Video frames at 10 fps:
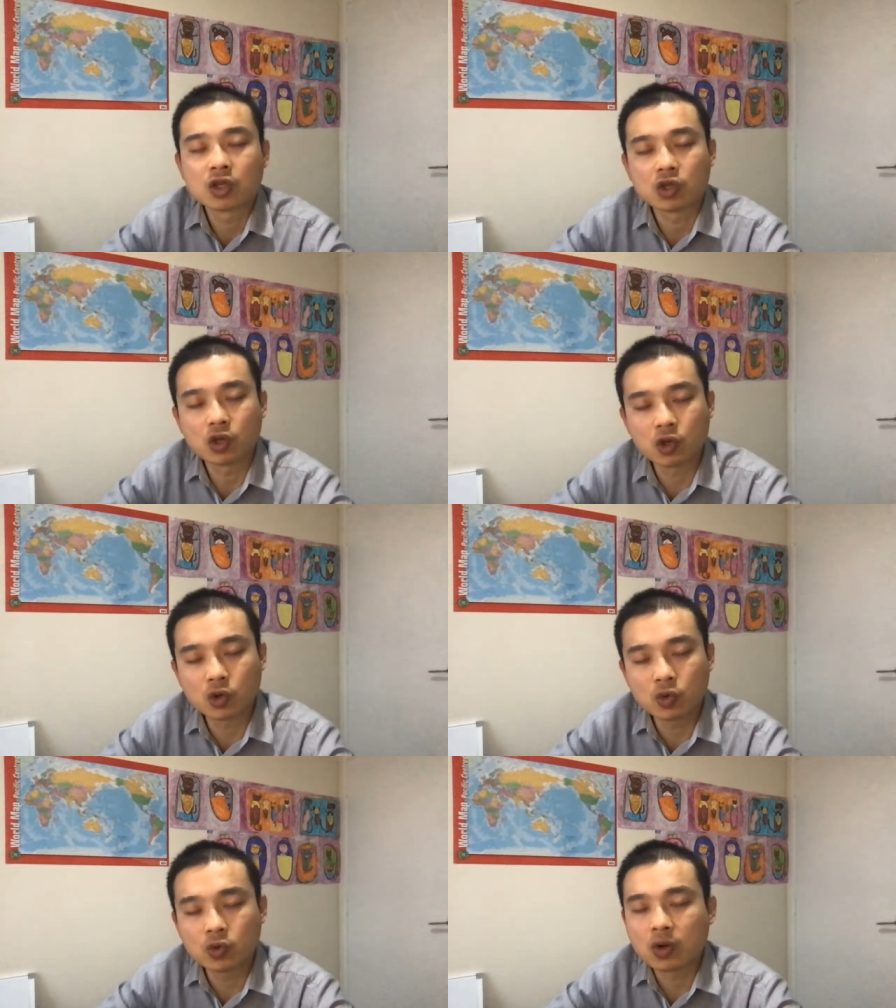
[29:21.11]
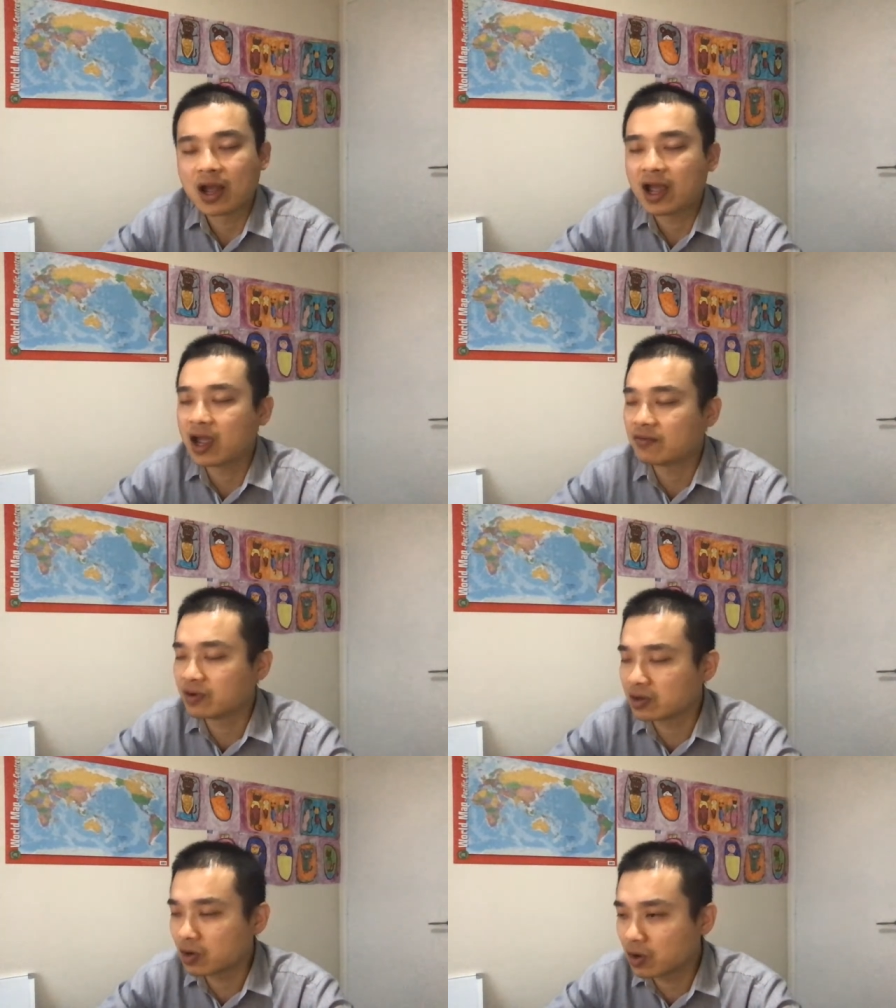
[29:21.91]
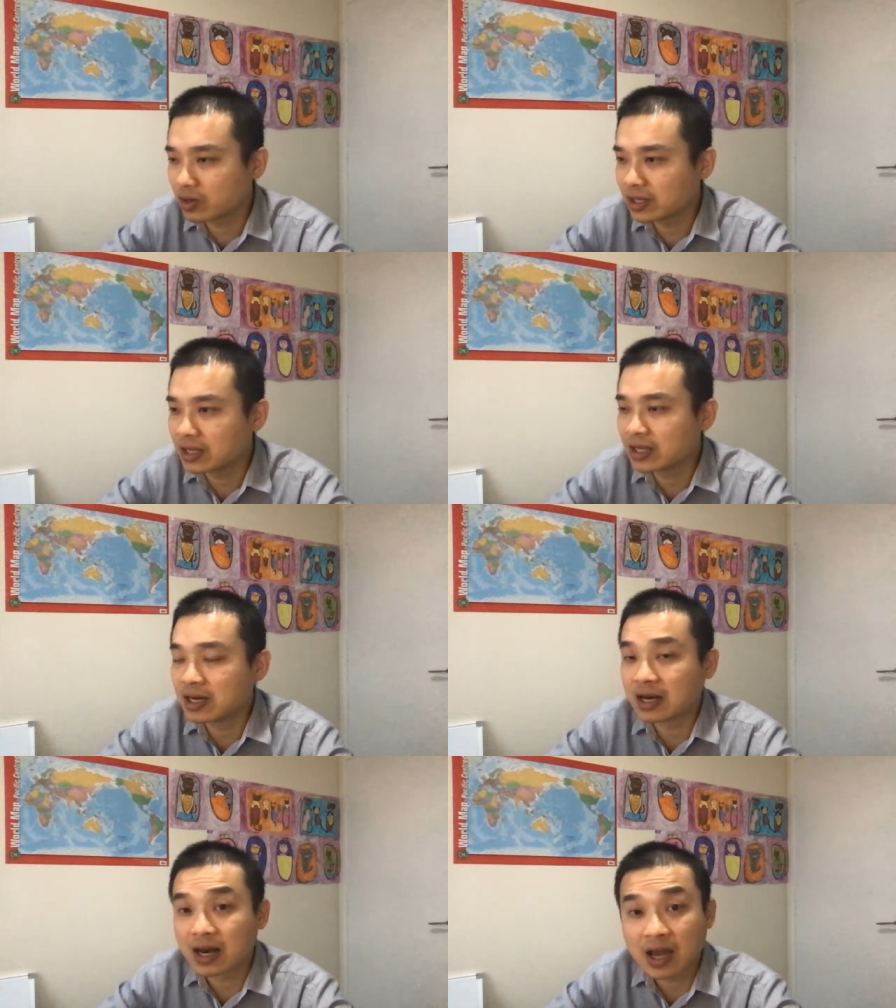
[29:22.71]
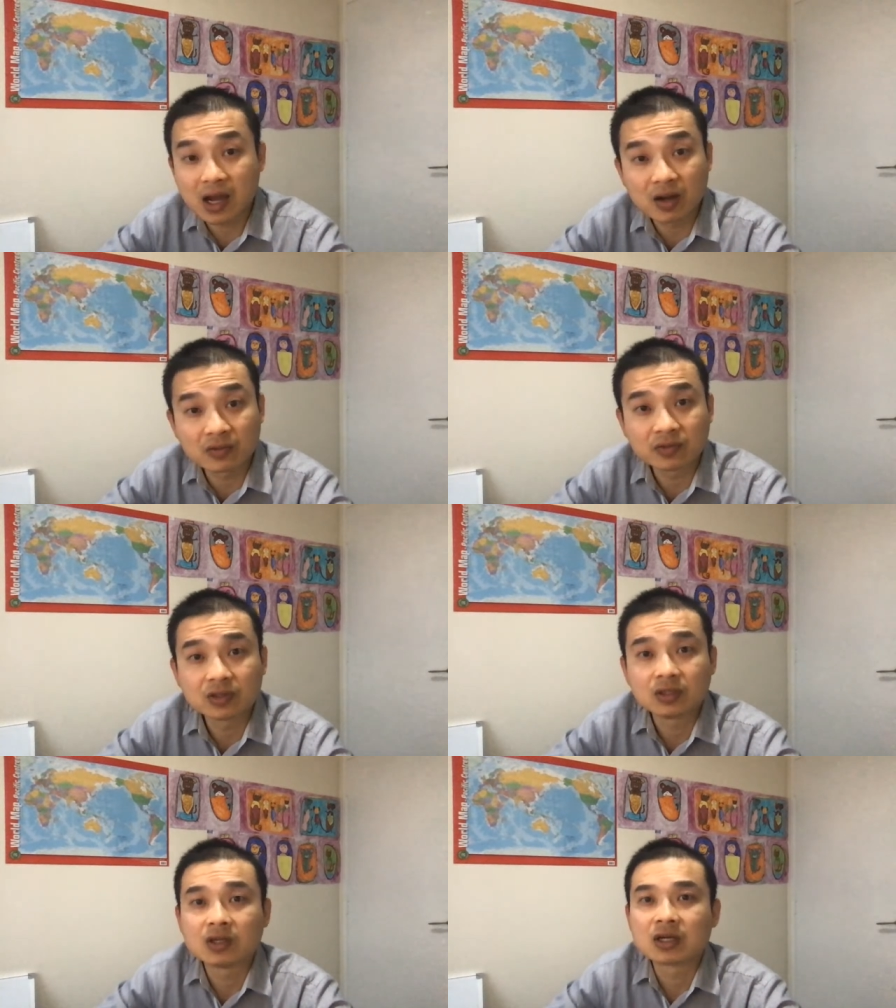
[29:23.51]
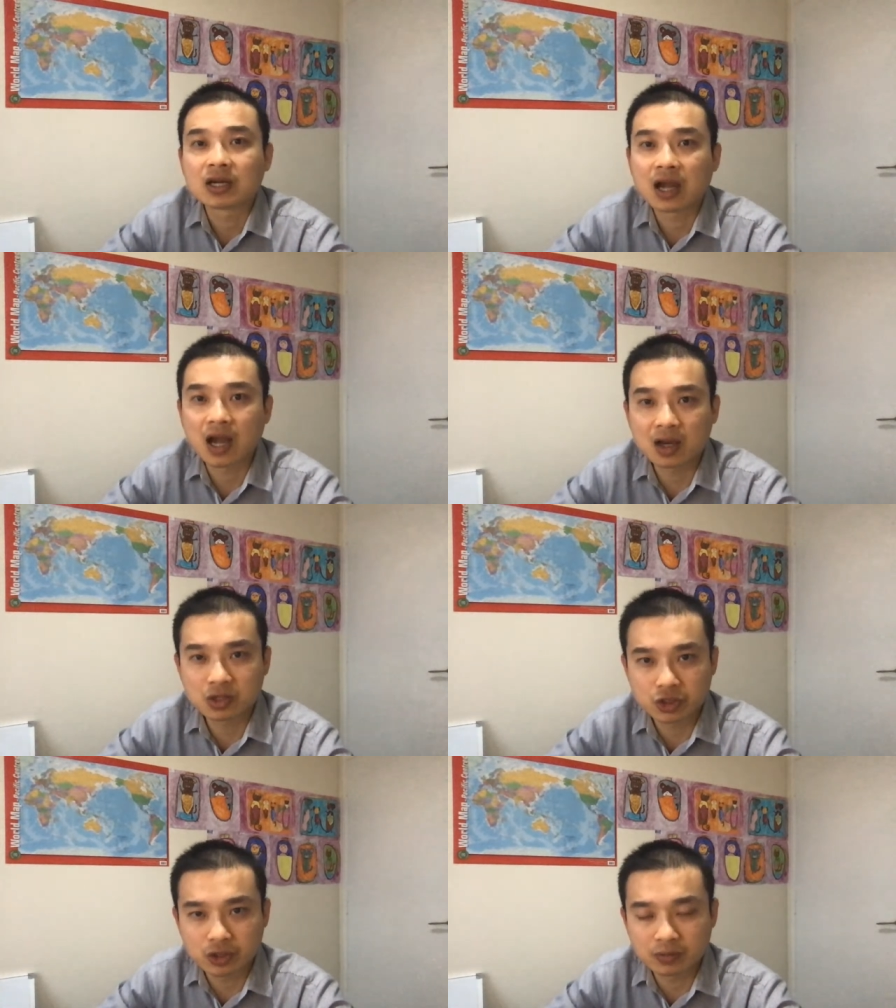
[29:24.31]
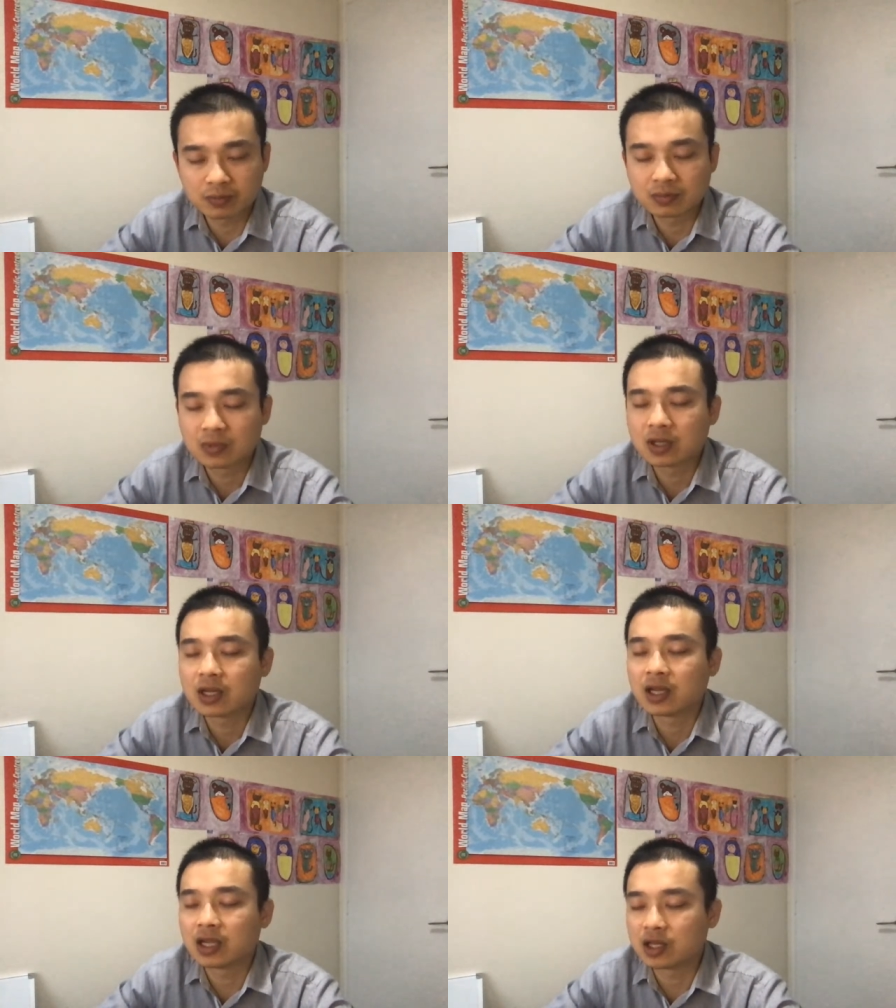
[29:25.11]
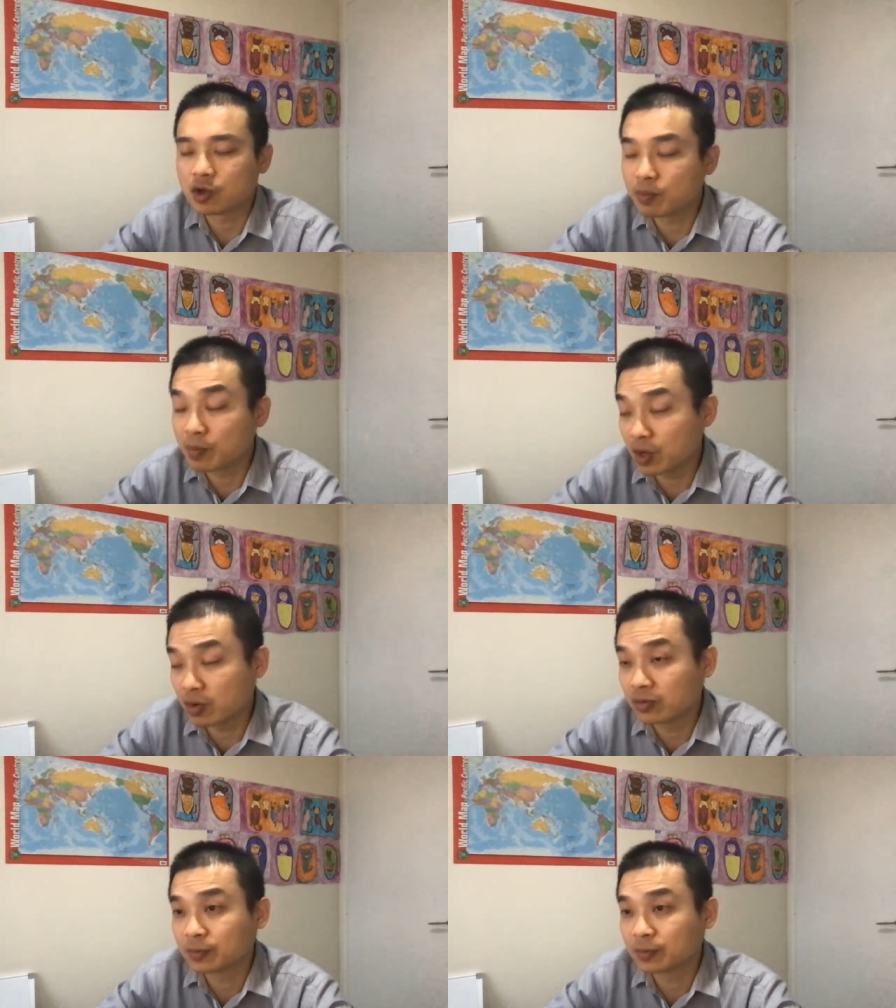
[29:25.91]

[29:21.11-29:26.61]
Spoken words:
you haven't got enough calcium in your meal.